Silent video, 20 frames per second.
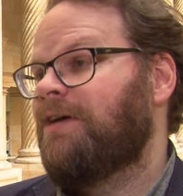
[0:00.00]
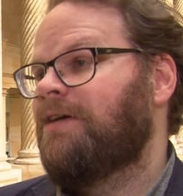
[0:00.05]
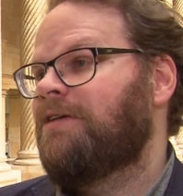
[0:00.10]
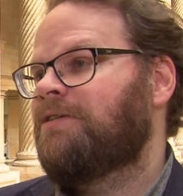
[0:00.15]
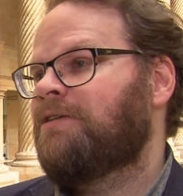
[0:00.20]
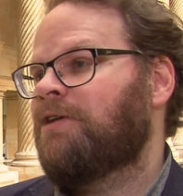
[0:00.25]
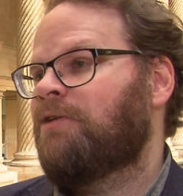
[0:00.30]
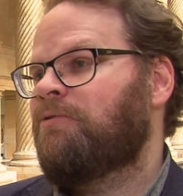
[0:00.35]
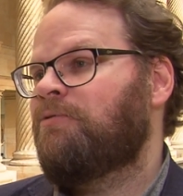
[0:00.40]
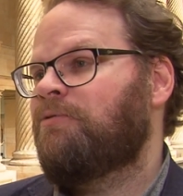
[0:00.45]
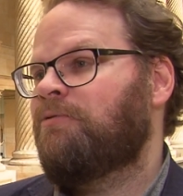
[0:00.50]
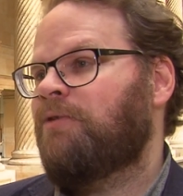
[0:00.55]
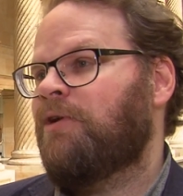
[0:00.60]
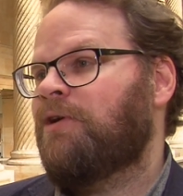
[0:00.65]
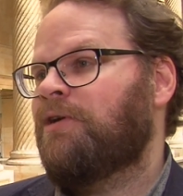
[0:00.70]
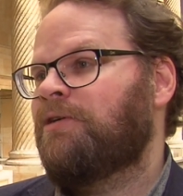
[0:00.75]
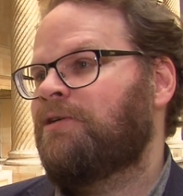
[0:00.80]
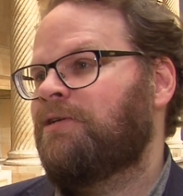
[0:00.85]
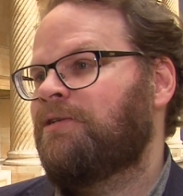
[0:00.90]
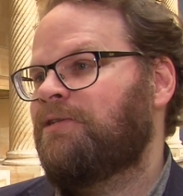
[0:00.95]

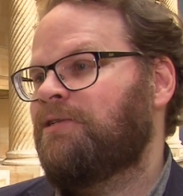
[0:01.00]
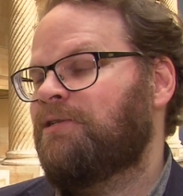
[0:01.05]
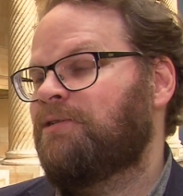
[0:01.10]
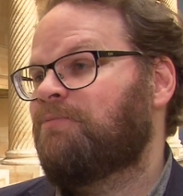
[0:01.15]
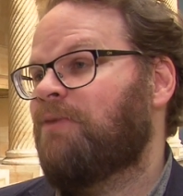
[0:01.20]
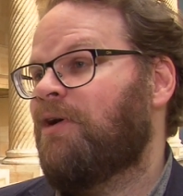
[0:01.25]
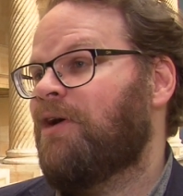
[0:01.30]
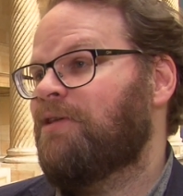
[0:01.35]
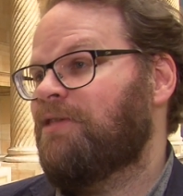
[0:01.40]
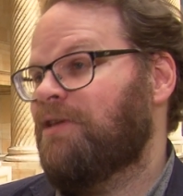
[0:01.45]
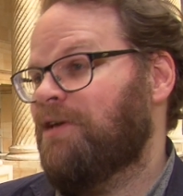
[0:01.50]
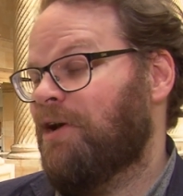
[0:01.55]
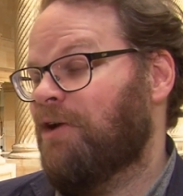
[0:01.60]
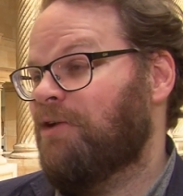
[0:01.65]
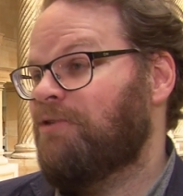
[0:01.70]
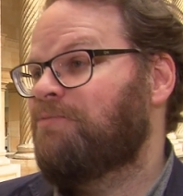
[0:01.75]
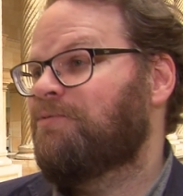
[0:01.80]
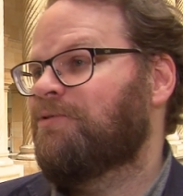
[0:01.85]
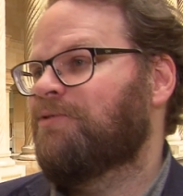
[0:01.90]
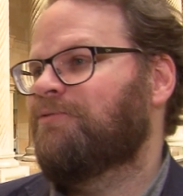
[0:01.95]
So despite the
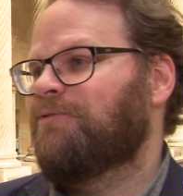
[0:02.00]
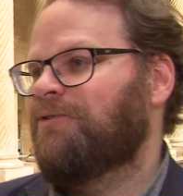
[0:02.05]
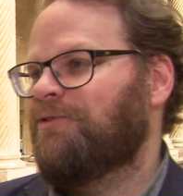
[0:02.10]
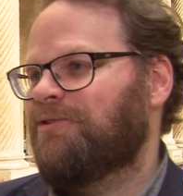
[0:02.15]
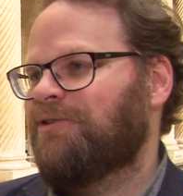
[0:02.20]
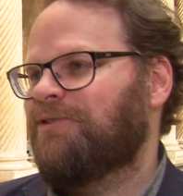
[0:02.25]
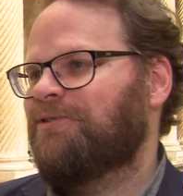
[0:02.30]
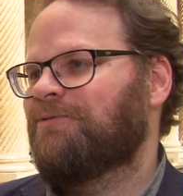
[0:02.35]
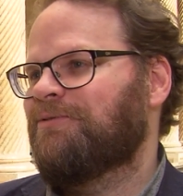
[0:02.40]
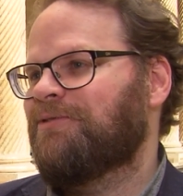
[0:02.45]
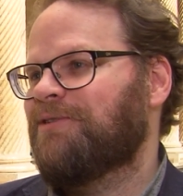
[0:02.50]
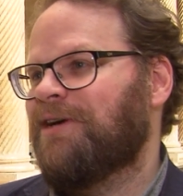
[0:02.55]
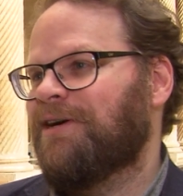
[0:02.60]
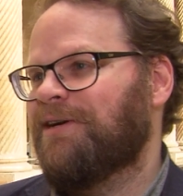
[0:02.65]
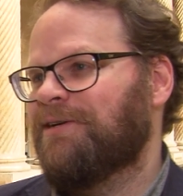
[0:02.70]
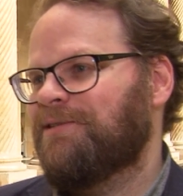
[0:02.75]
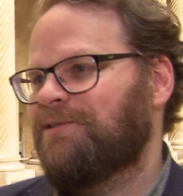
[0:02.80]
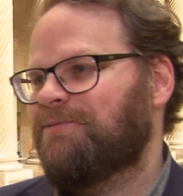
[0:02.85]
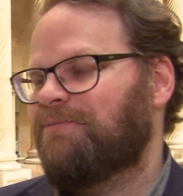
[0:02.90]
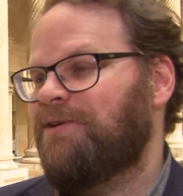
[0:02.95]
hope of nutritional
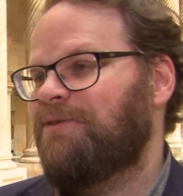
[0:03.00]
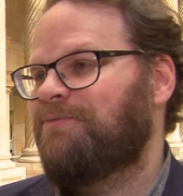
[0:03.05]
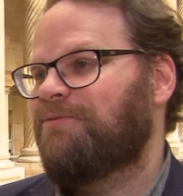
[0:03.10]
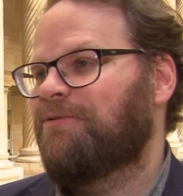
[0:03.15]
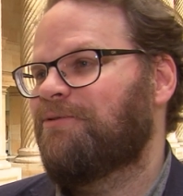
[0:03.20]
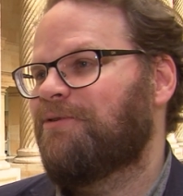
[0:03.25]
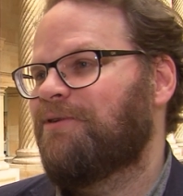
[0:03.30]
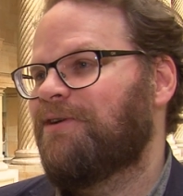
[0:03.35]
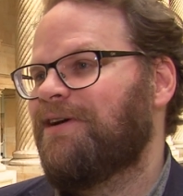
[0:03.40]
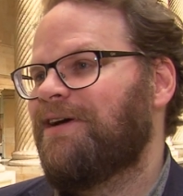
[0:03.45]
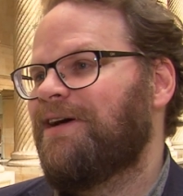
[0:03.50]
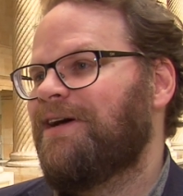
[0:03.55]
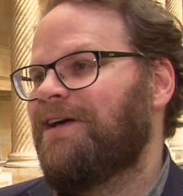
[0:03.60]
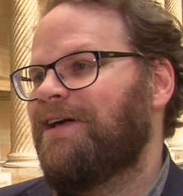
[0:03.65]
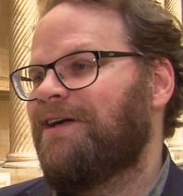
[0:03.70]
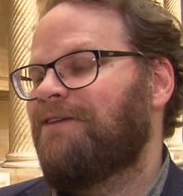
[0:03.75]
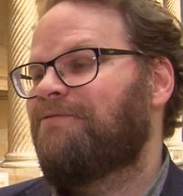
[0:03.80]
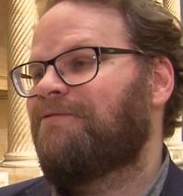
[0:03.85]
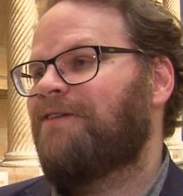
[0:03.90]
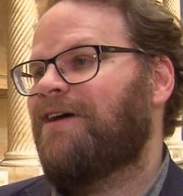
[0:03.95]
science, people,
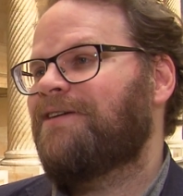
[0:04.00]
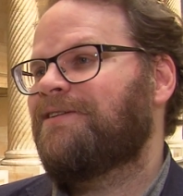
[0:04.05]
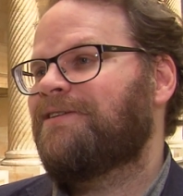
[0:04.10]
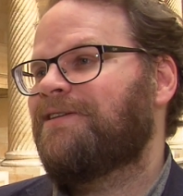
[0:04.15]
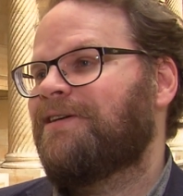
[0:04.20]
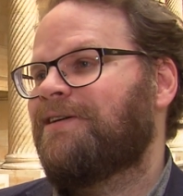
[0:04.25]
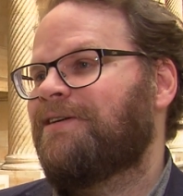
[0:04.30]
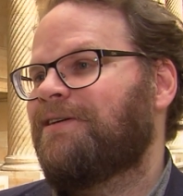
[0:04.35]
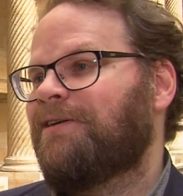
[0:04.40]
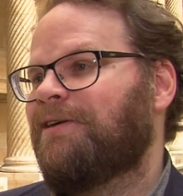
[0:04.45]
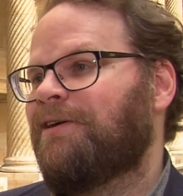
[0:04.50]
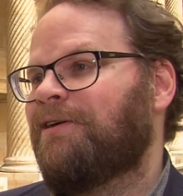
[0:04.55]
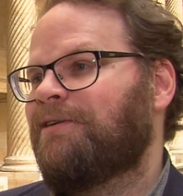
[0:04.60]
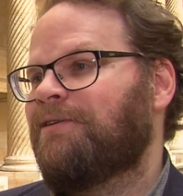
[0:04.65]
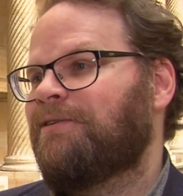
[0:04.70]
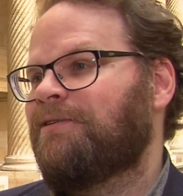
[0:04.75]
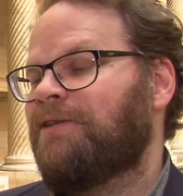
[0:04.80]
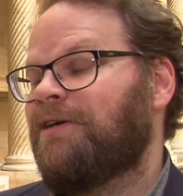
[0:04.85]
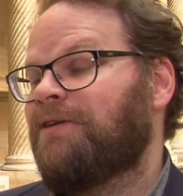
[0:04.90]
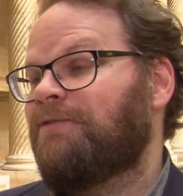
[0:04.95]
in fact,
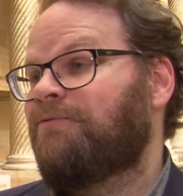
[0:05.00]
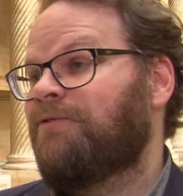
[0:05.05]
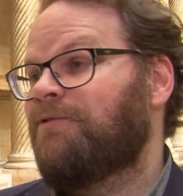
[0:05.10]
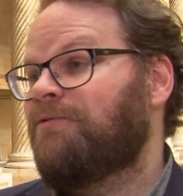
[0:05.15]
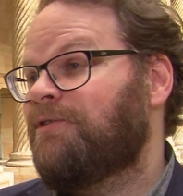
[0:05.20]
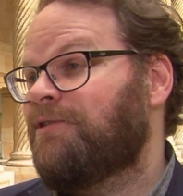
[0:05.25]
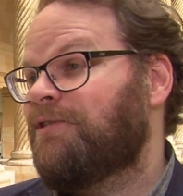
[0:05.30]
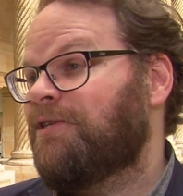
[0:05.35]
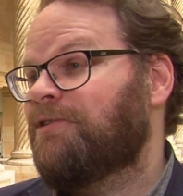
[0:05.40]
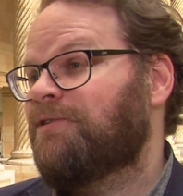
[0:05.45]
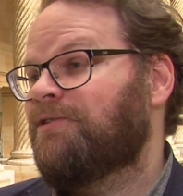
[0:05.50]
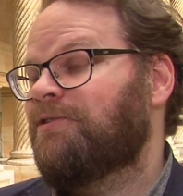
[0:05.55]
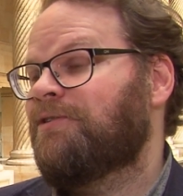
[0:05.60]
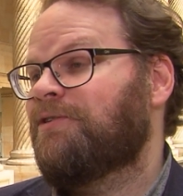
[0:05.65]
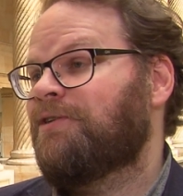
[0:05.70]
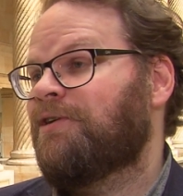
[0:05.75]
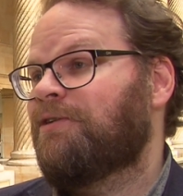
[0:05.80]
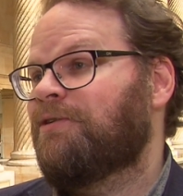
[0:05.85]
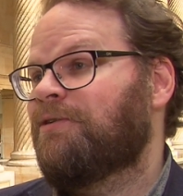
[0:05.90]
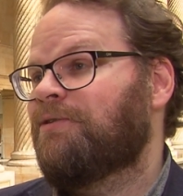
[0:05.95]
their food decisions
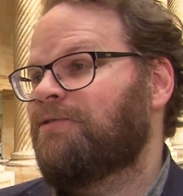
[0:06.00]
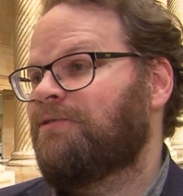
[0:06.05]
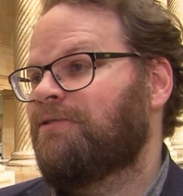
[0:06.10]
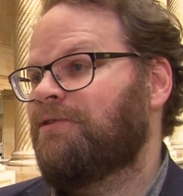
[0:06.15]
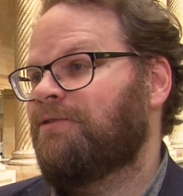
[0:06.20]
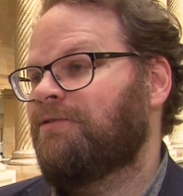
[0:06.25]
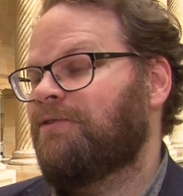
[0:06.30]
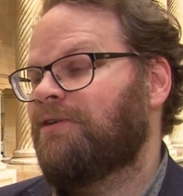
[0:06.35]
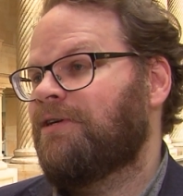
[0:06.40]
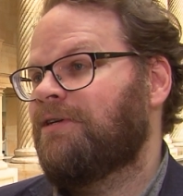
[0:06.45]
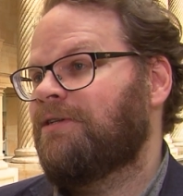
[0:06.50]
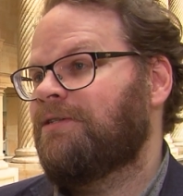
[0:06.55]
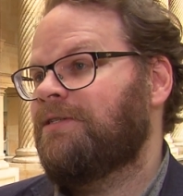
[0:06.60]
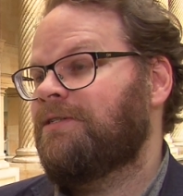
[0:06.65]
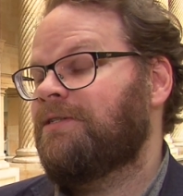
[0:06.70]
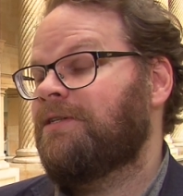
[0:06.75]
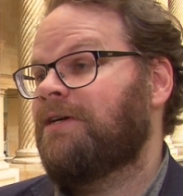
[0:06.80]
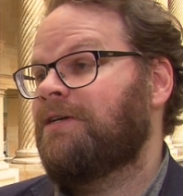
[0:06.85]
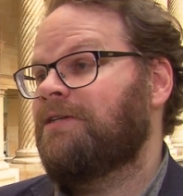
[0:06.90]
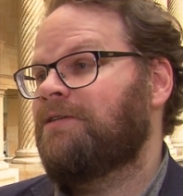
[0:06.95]
are
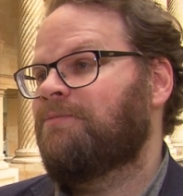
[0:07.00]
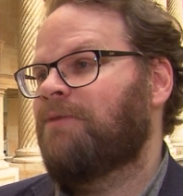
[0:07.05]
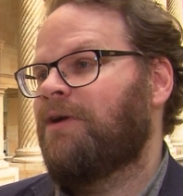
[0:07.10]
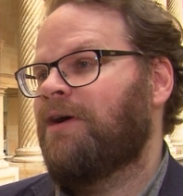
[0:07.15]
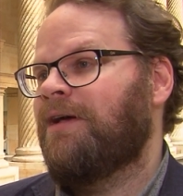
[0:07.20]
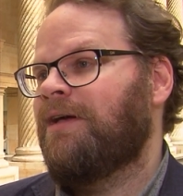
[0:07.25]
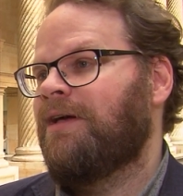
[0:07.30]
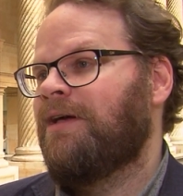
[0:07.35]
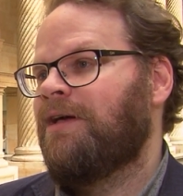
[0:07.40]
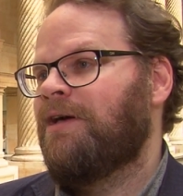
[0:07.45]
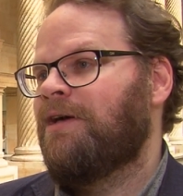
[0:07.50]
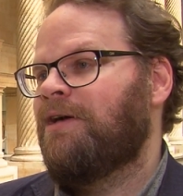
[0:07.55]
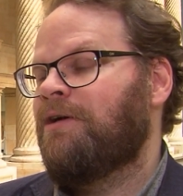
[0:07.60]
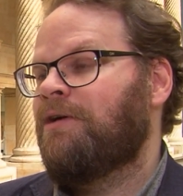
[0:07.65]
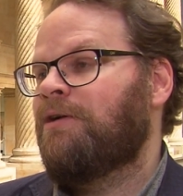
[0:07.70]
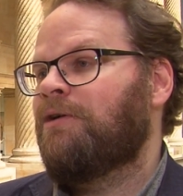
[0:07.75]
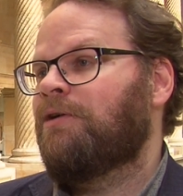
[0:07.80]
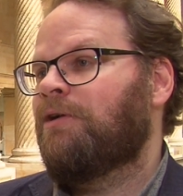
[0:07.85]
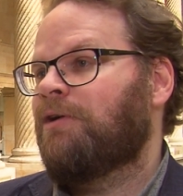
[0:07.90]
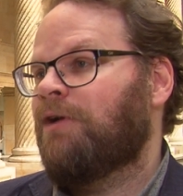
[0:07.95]
decided by
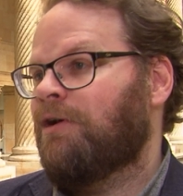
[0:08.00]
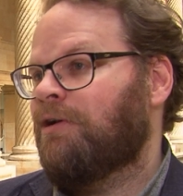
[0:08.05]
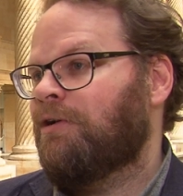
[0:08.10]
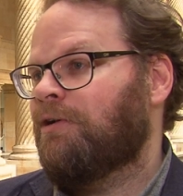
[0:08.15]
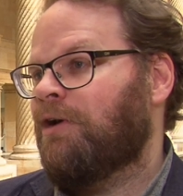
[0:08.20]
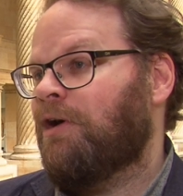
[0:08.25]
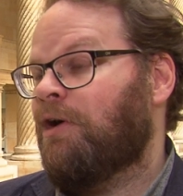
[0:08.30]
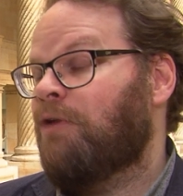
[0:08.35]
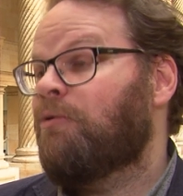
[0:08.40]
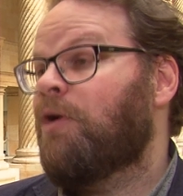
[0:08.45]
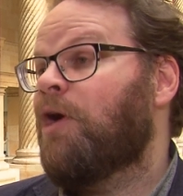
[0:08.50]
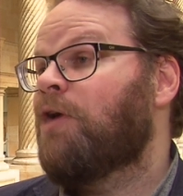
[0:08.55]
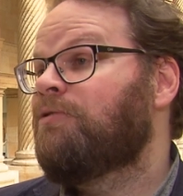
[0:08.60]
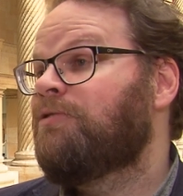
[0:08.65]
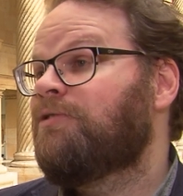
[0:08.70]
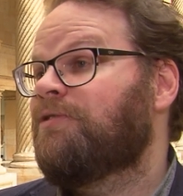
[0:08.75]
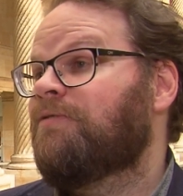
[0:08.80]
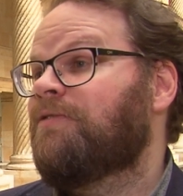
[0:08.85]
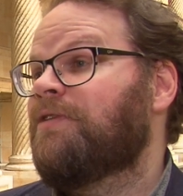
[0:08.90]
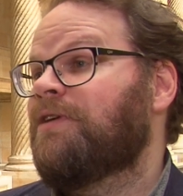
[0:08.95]
a whole
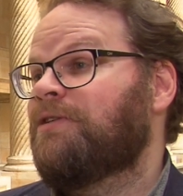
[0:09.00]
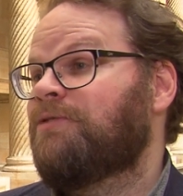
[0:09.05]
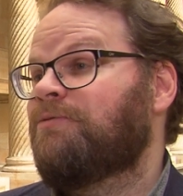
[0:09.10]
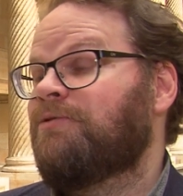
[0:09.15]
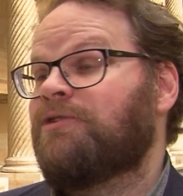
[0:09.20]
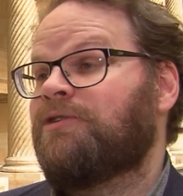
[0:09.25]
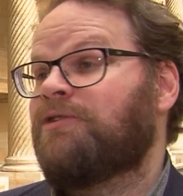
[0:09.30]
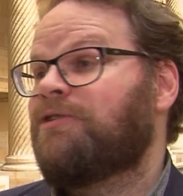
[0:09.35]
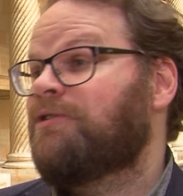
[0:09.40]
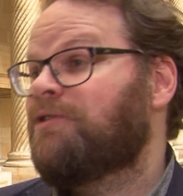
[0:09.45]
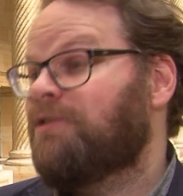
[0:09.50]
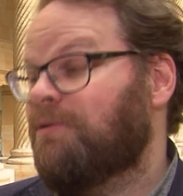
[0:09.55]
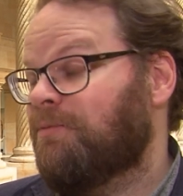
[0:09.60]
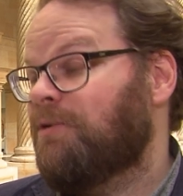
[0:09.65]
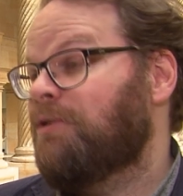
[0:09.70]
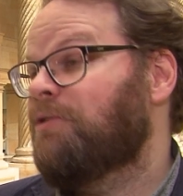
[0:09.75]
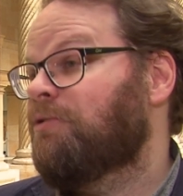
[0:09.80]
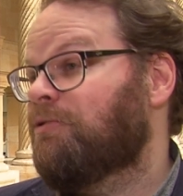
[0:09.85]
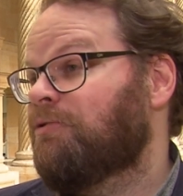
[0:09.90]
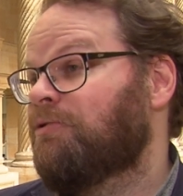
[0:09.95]
host of things which are just
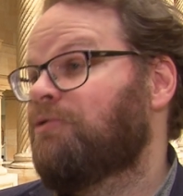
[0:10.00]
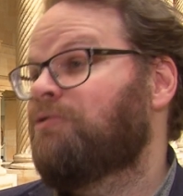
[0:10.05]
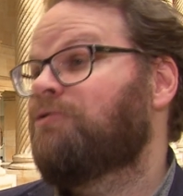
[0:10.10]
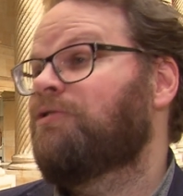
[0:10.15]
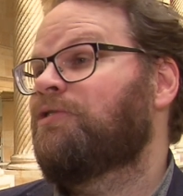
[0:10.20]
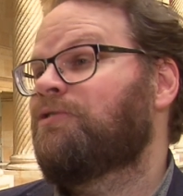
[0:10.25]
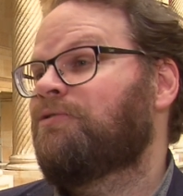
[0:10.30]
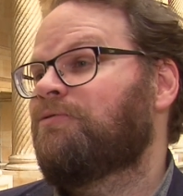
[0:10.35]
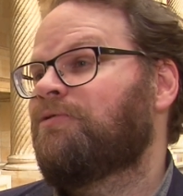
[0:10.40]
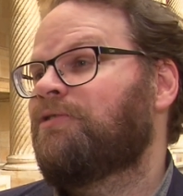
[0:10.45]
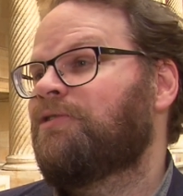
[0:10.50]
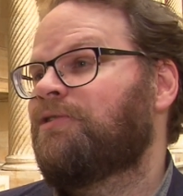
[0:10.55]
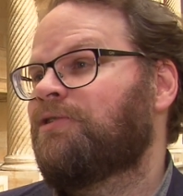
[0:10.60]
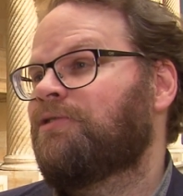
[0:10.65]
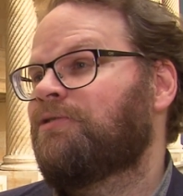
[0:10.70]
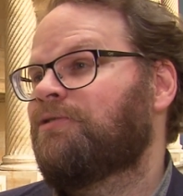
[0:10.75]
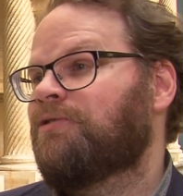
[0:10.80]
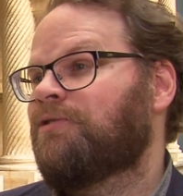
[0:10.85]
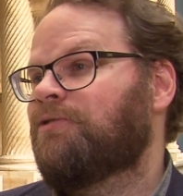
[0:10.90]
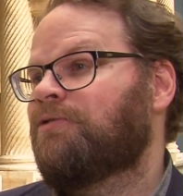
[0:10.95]
simply not nutritional
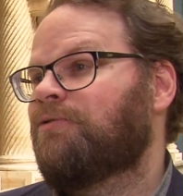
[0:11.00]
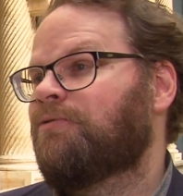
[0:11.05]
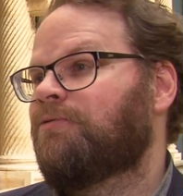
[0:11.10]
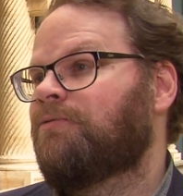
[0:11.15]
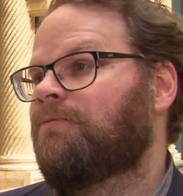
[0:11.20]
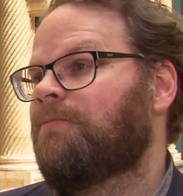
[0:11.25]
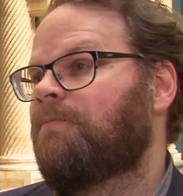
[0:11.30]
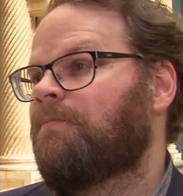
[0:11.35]
decisions at all.